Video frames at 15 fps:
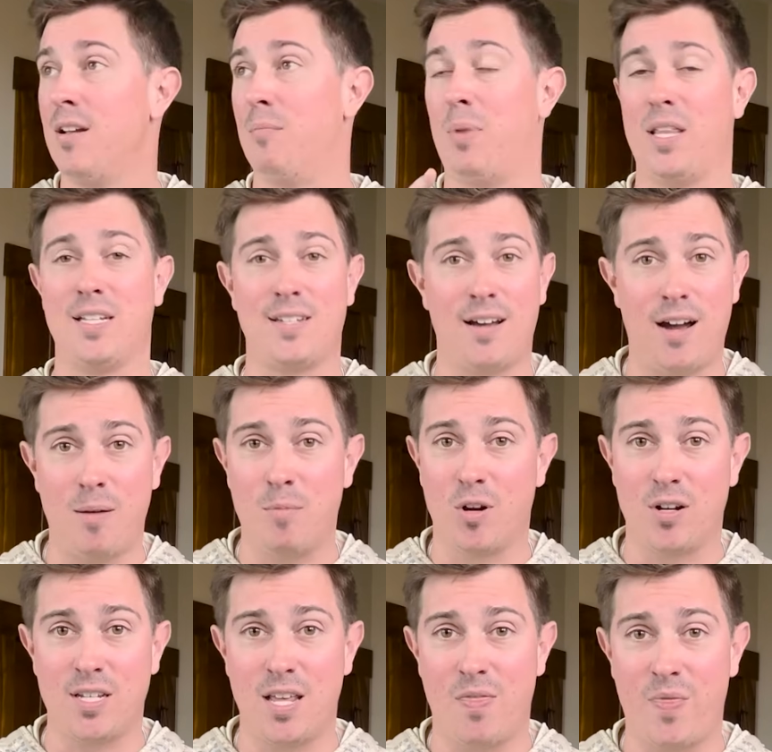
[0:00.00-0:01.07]
And by the time
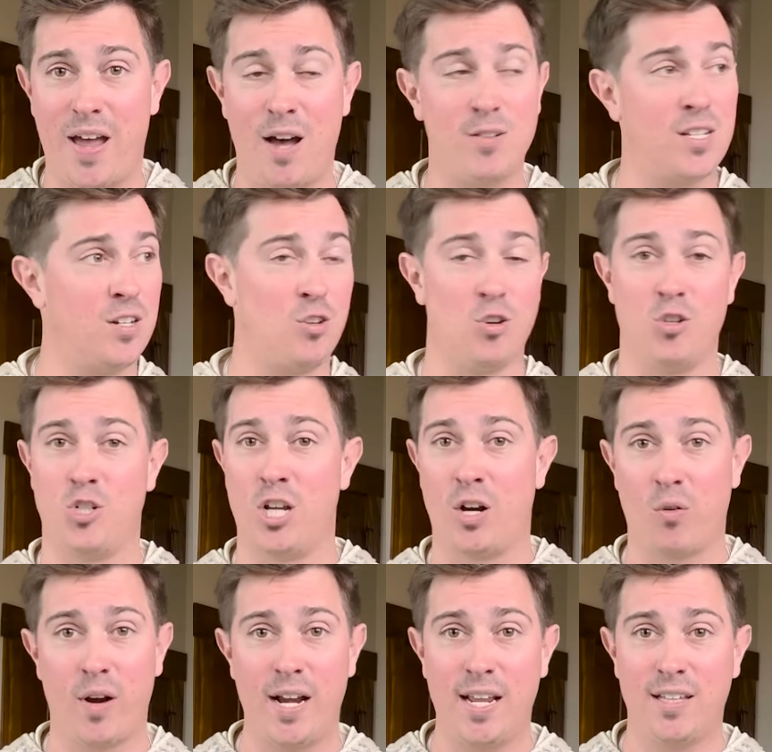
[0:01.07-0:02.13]
you're at 10,000, you're
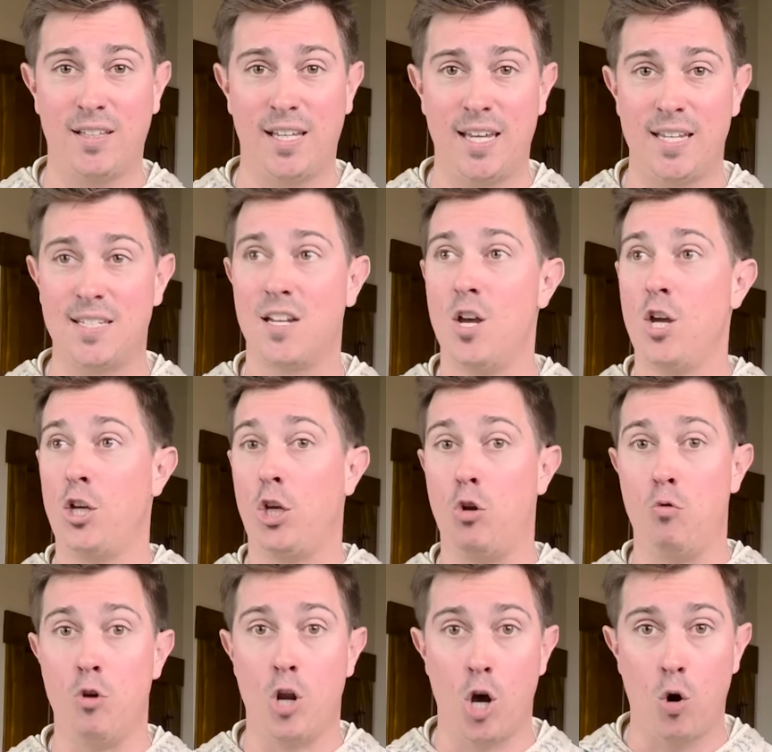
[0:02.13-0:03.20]
generating leads,
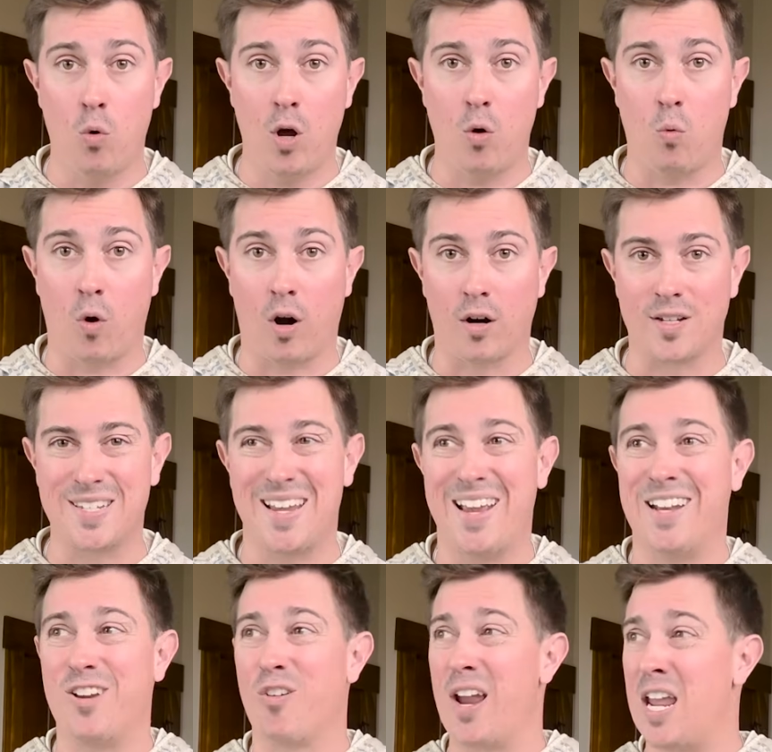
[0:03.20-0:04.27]
you know what works,
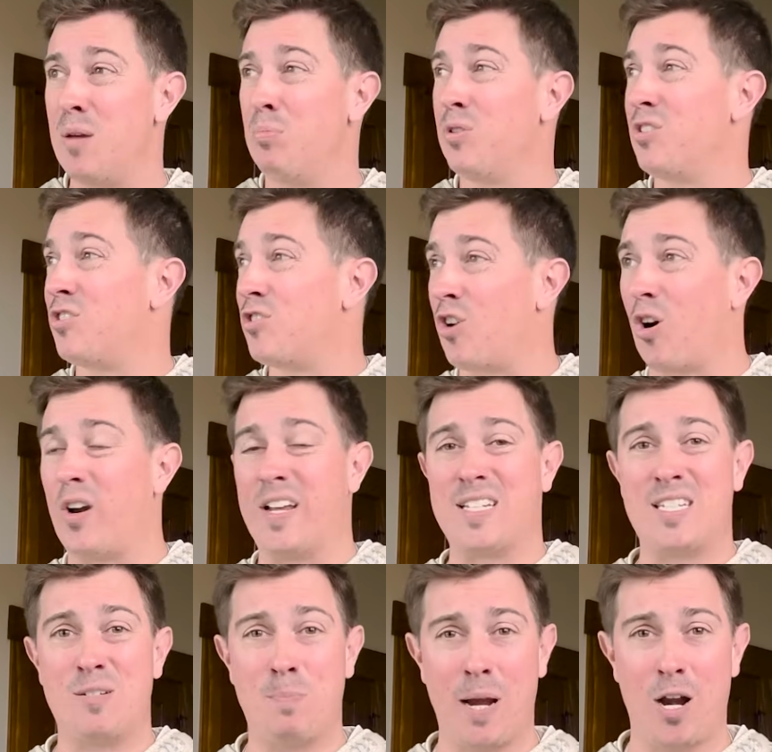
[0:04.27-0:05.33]
and you're able to start
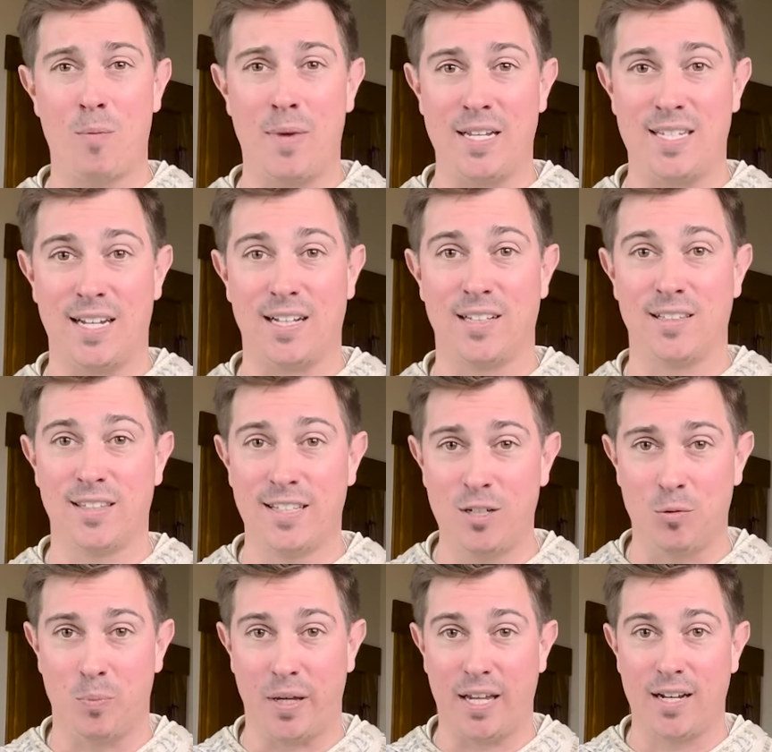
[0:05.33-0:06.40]
experimenting a
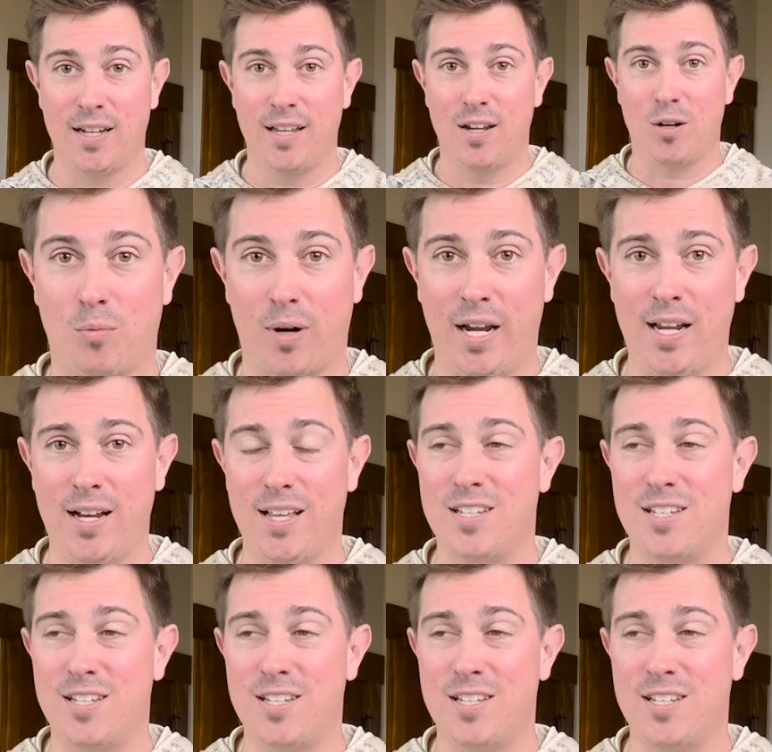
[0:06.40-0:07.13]
little bit, right?